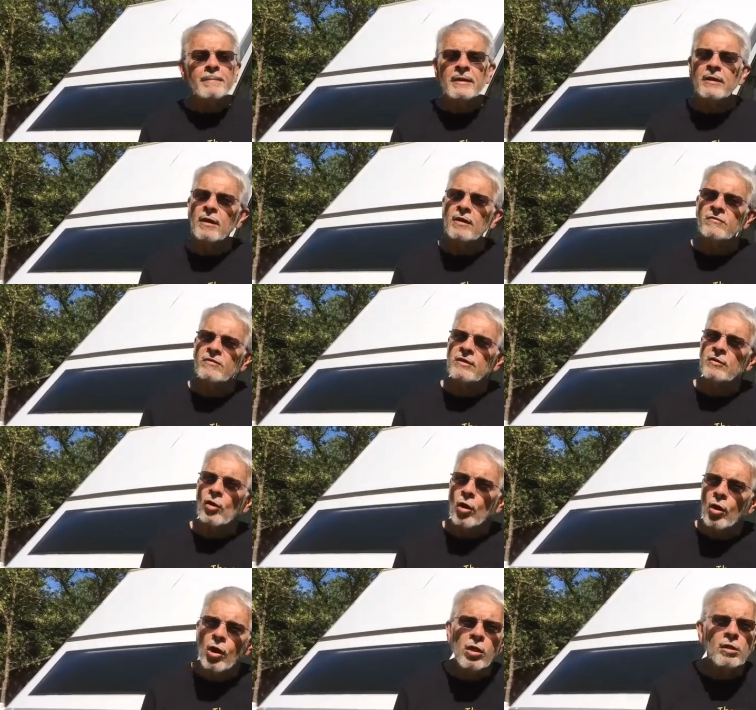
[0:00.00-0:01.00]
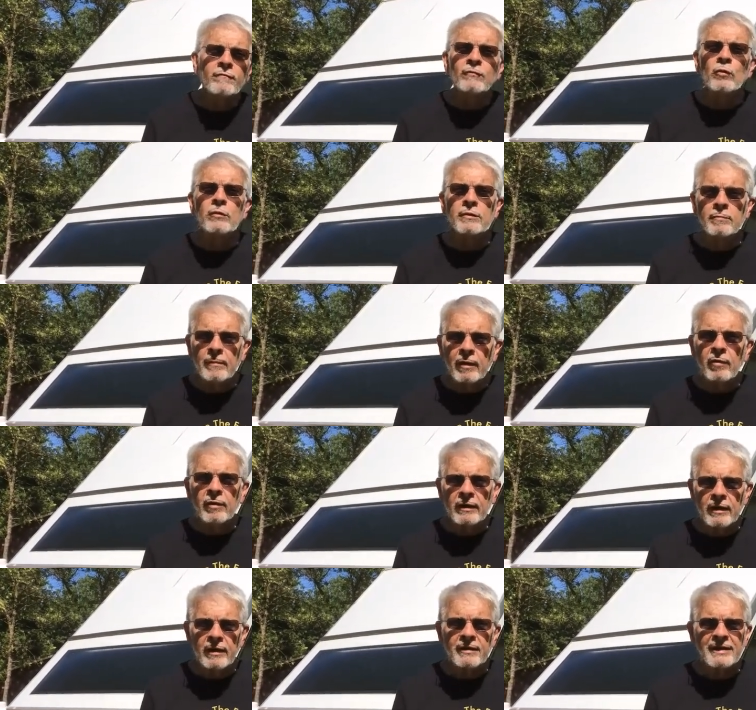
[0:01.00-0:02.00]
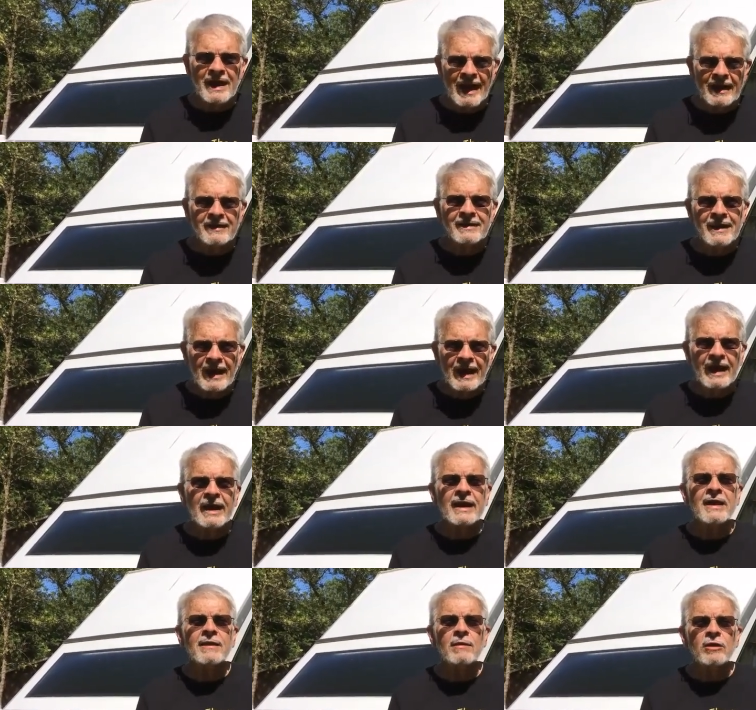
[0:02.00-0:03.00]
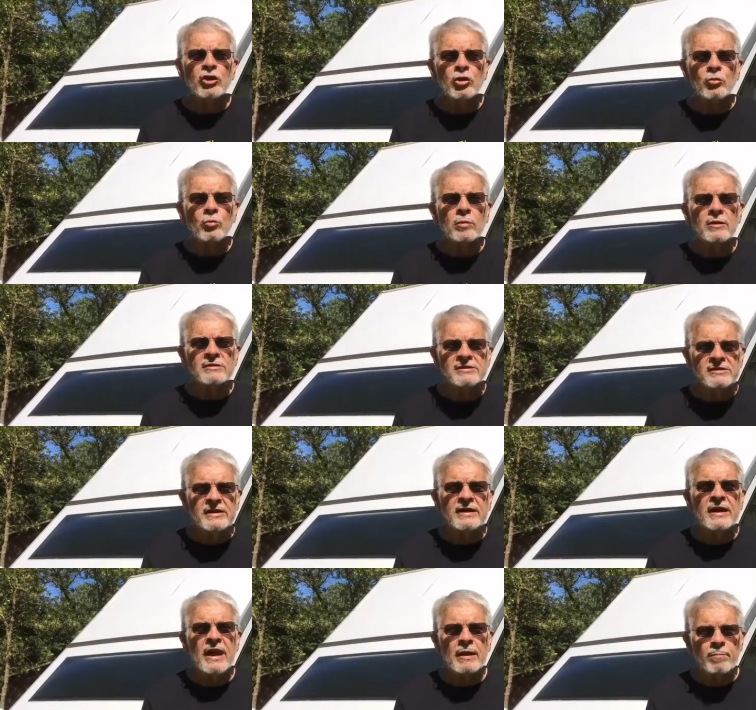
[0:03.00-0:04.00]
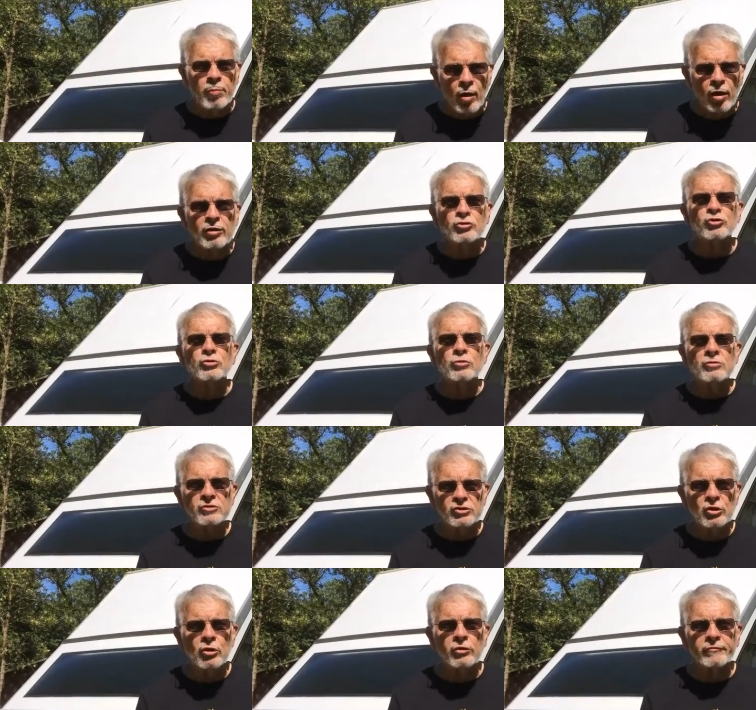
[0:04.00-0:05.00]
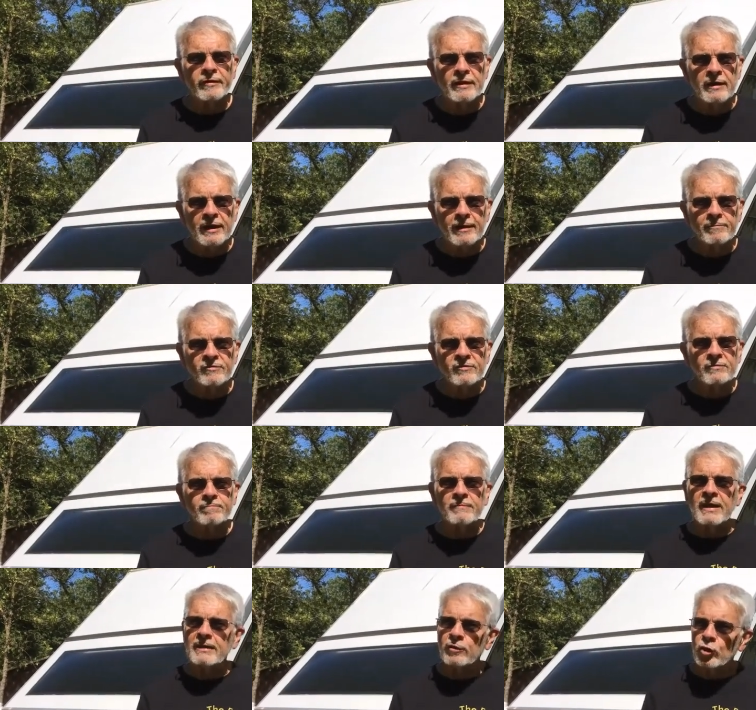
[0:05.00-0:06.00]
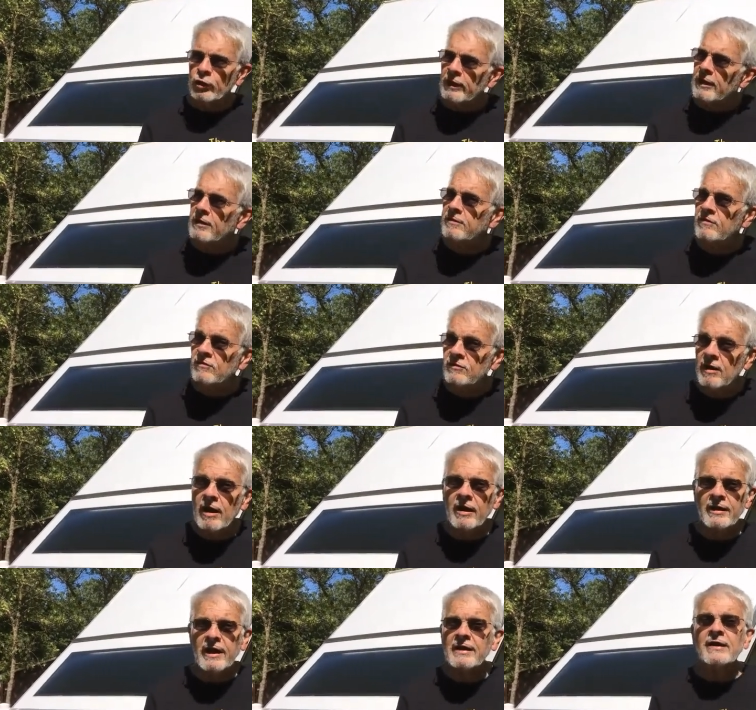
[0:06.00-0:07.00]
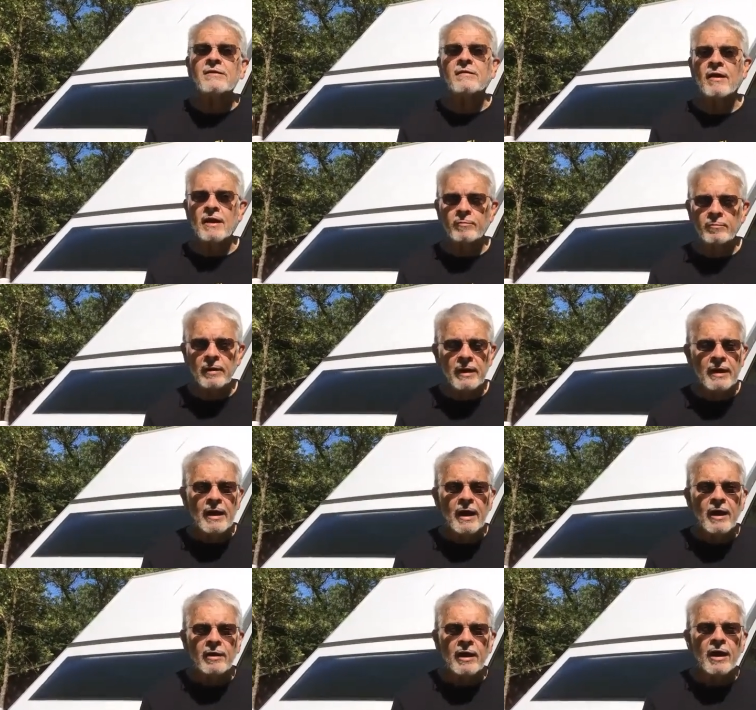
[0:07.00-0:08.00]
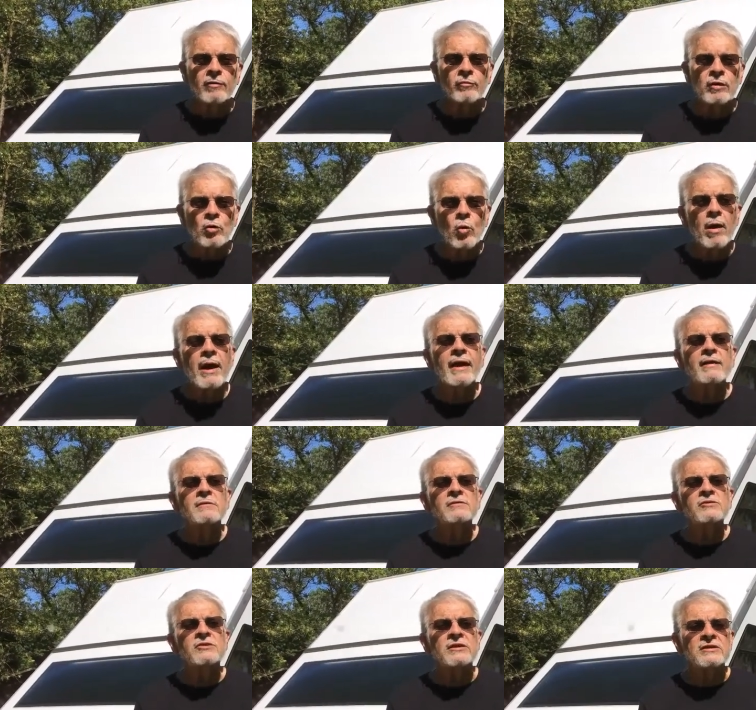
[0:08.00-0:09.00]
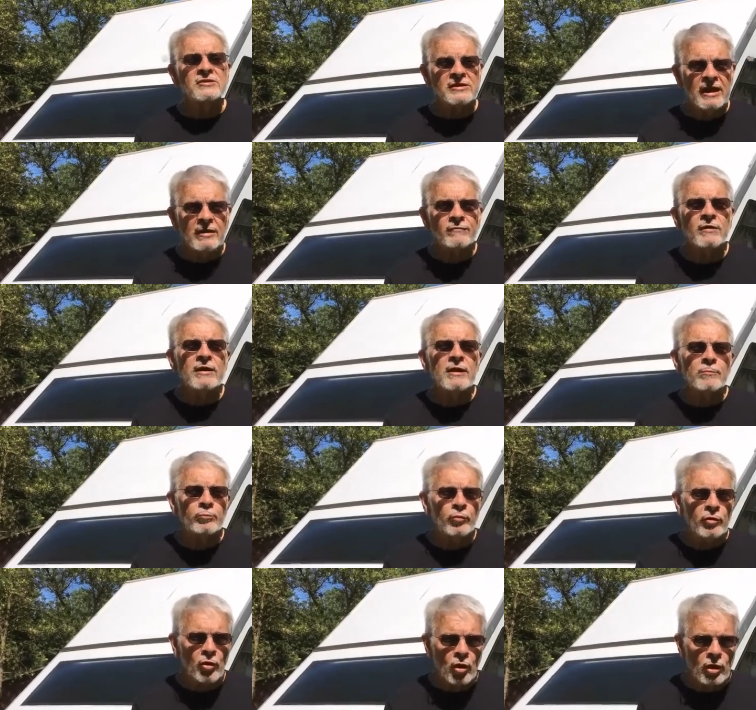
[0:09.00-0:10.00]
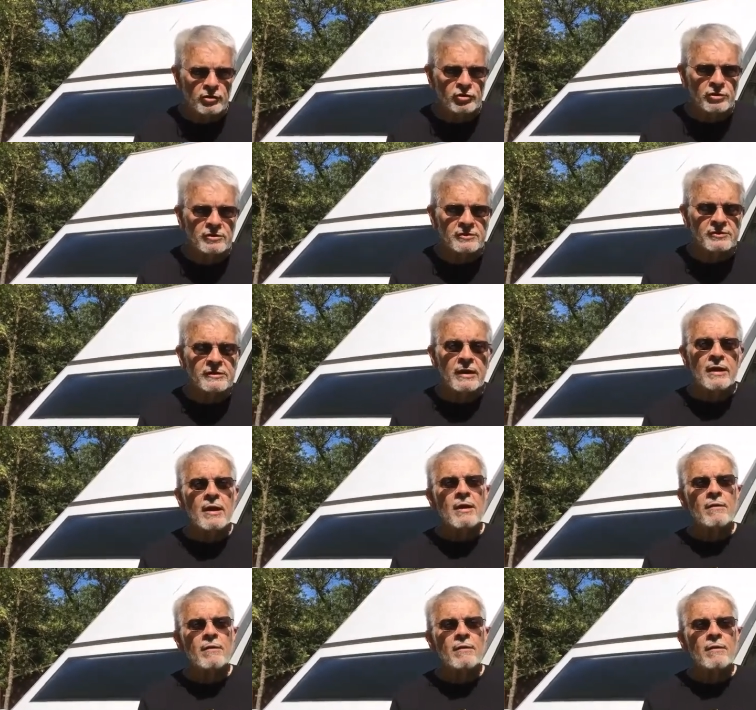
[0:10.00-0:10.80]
because in all of North America that day you will see a partial solar eclipse. And looking at the sun anytime uh, requires safety and precautions.